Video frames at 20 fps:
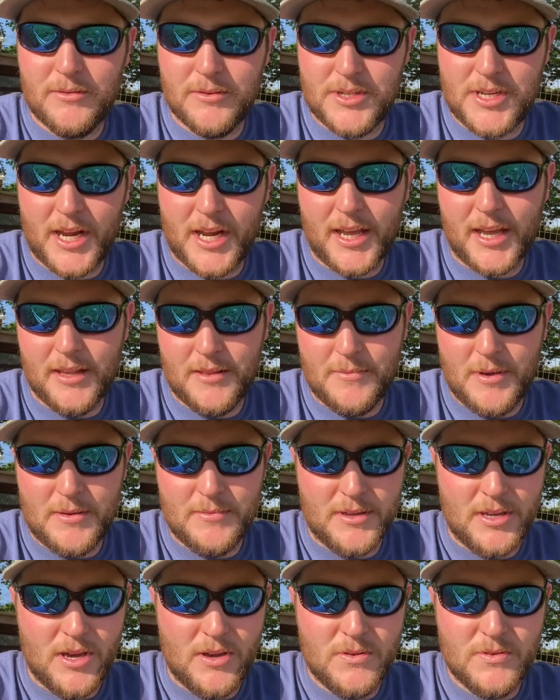We'll check out the
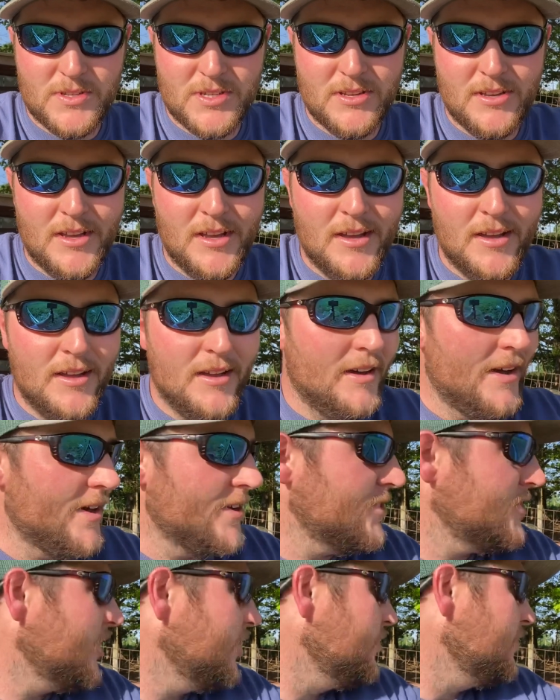baby goats,
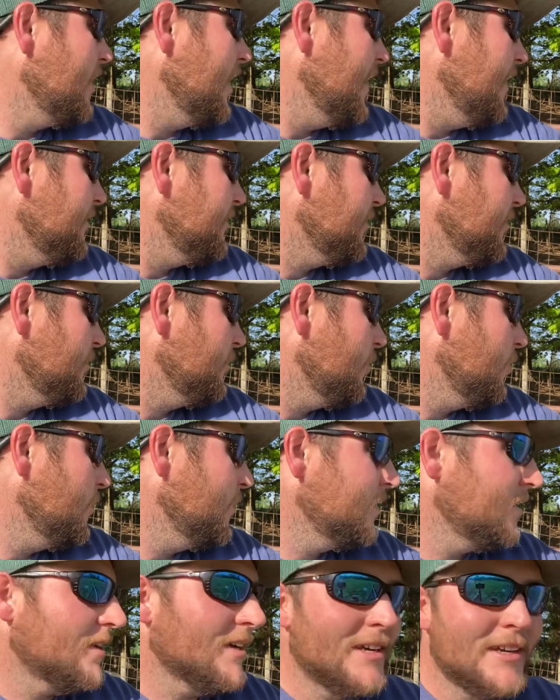show you how they're
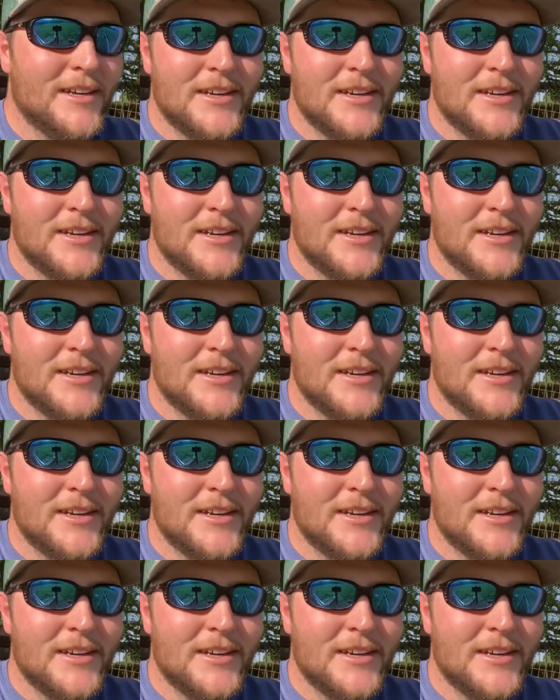growing.